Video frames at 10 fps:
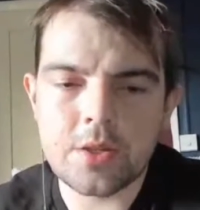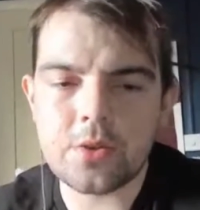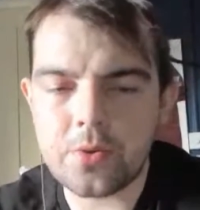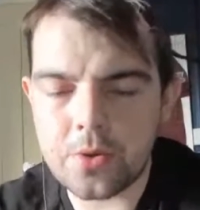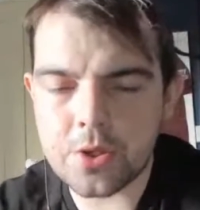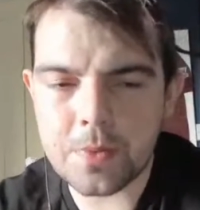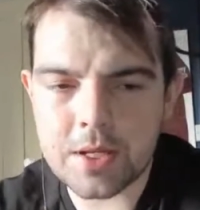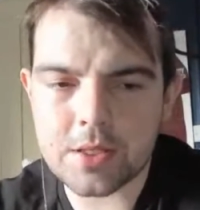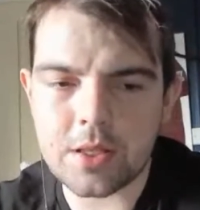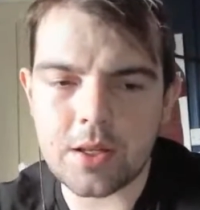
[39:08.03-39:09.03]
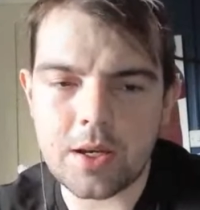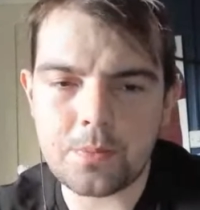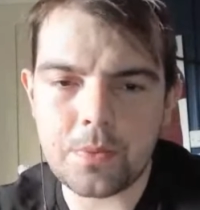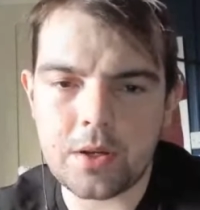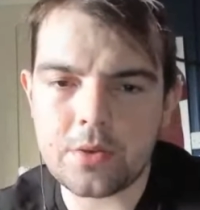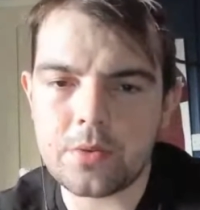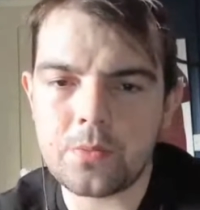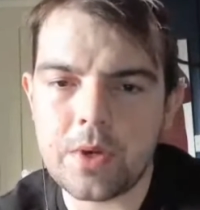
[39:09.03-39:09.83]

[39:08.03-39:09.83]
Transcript: Do smash the like button.